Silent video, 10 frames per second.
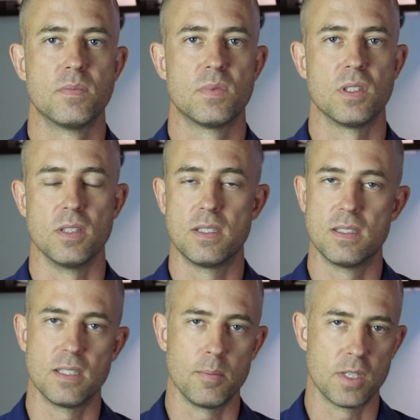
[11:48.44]
so this
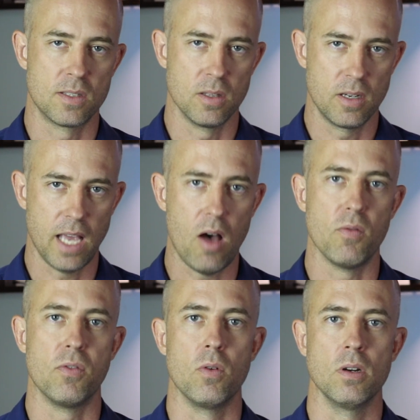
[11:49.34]
is something to look
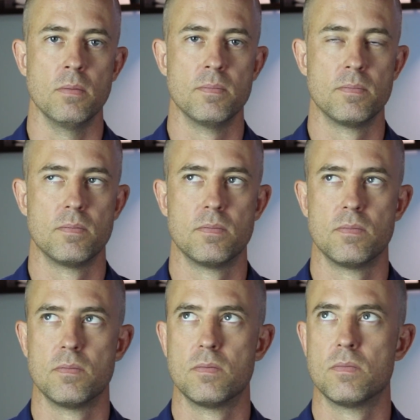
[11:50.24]
out for
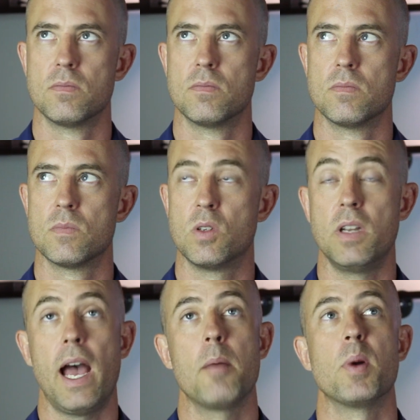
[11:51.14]
so
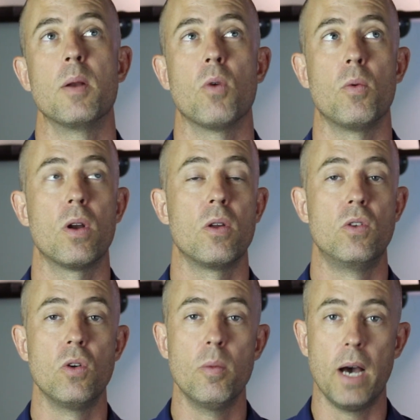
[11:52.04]
yeah brendan well what do you
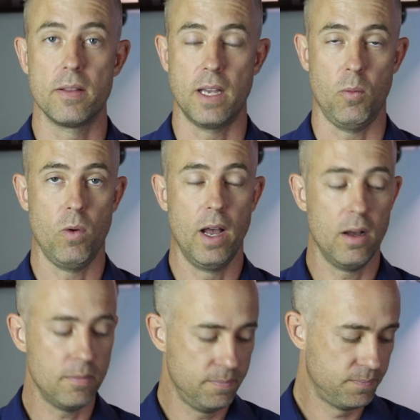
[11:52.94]
do about that
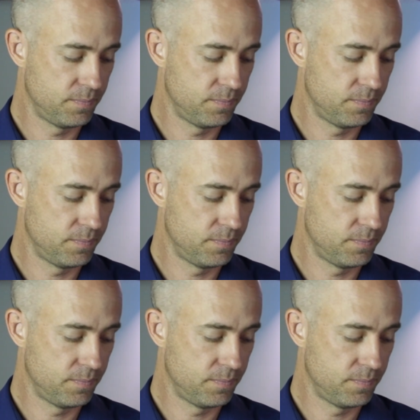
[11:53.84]
well